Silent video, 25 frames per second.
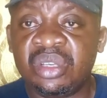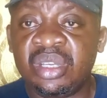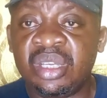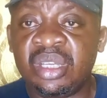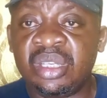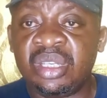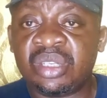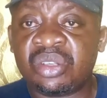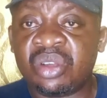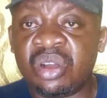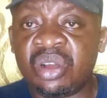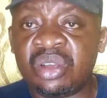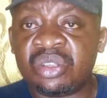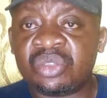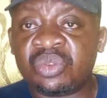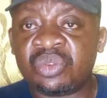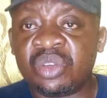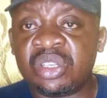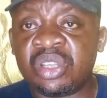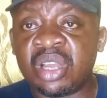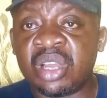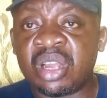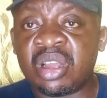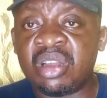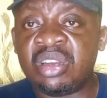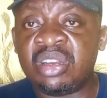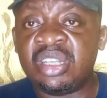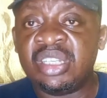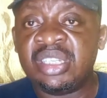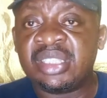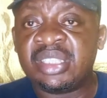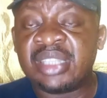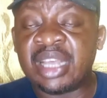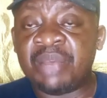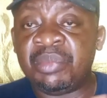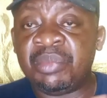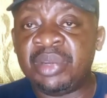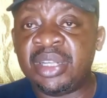It causes what I call
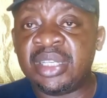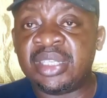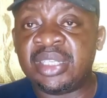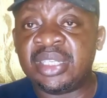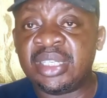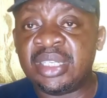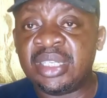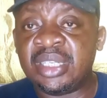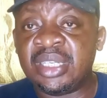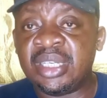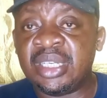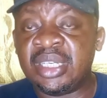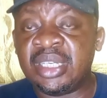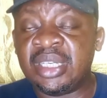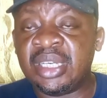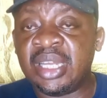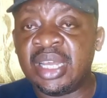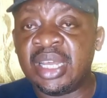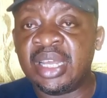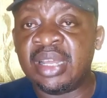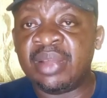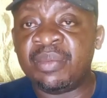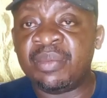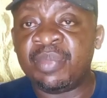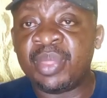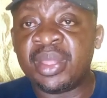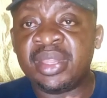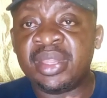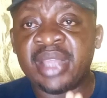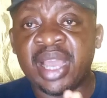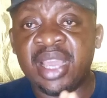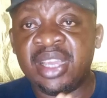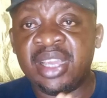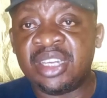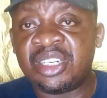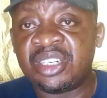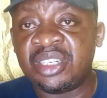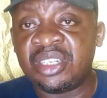instability in
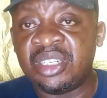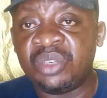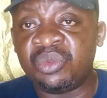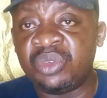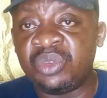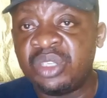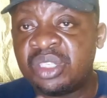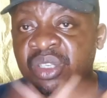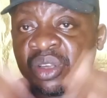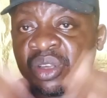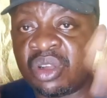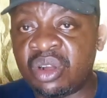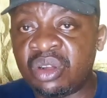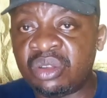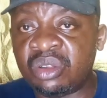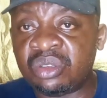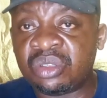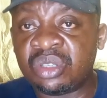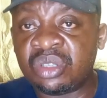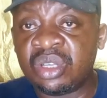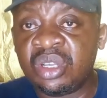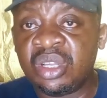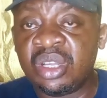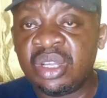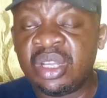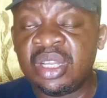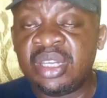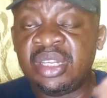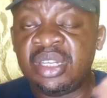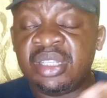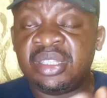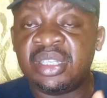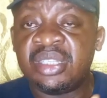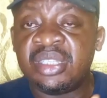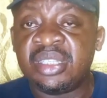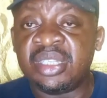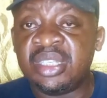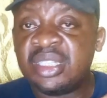dietary, which cause
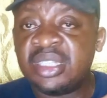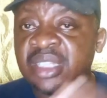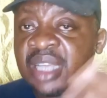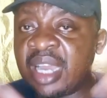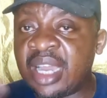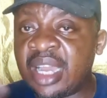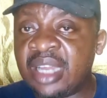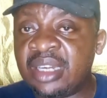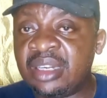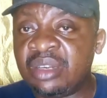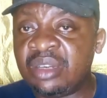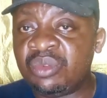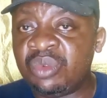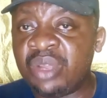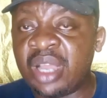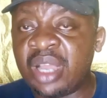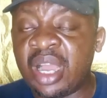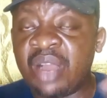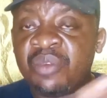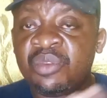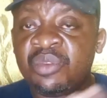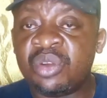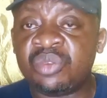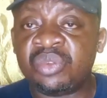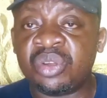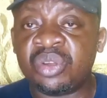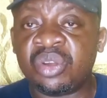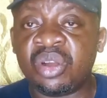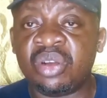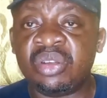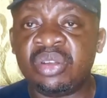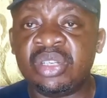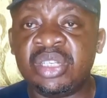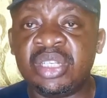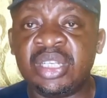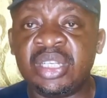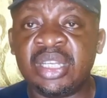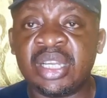diseases, and we have what we
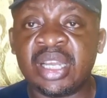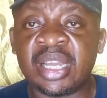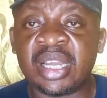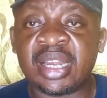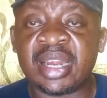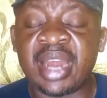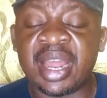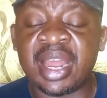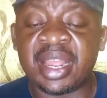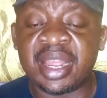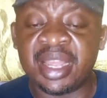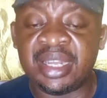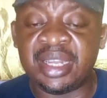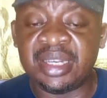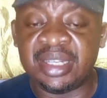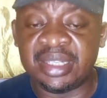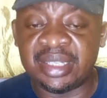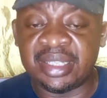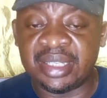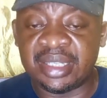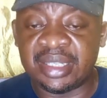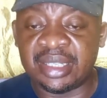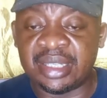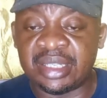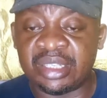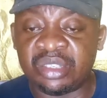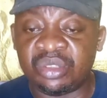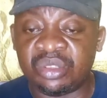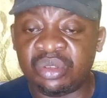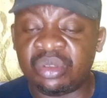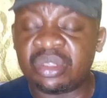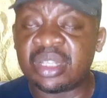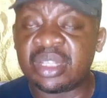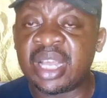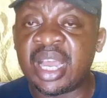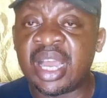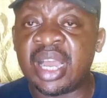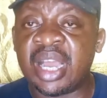call the crackhead diseases.
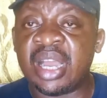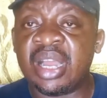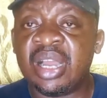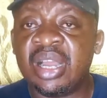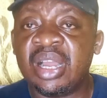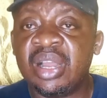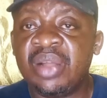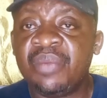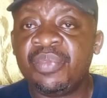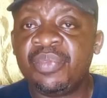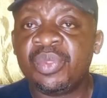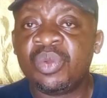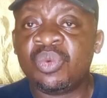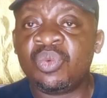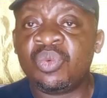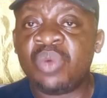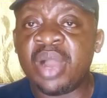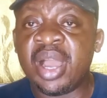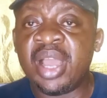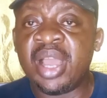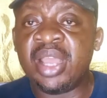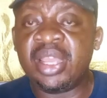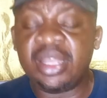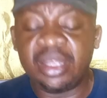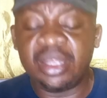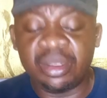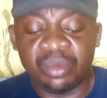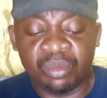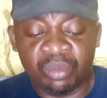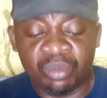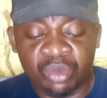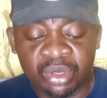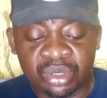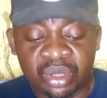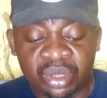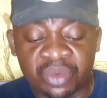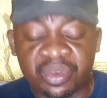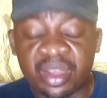Those are why
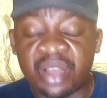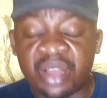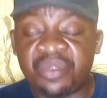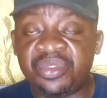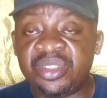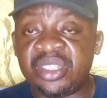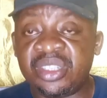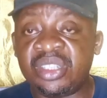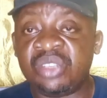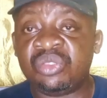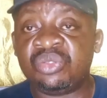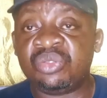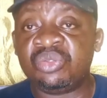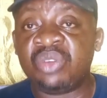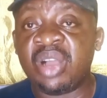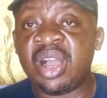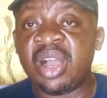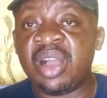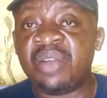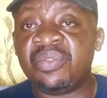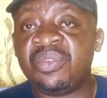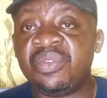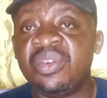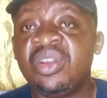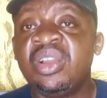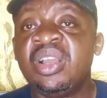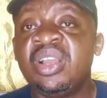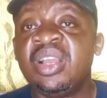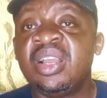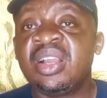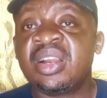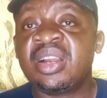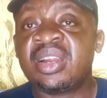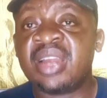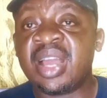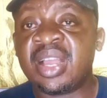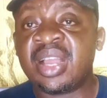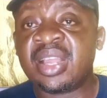most of our fishes do have
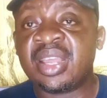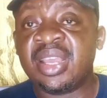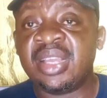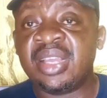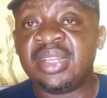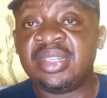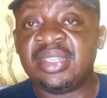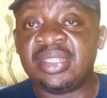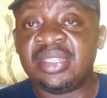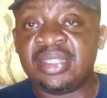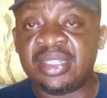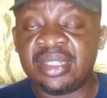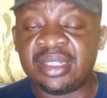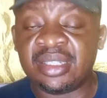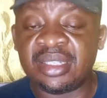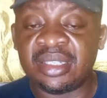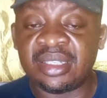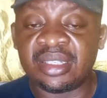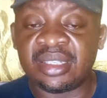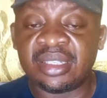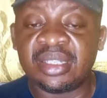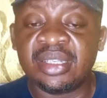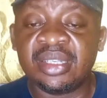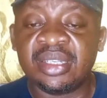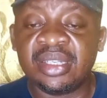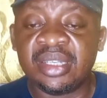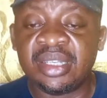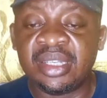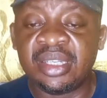crackhead diseases.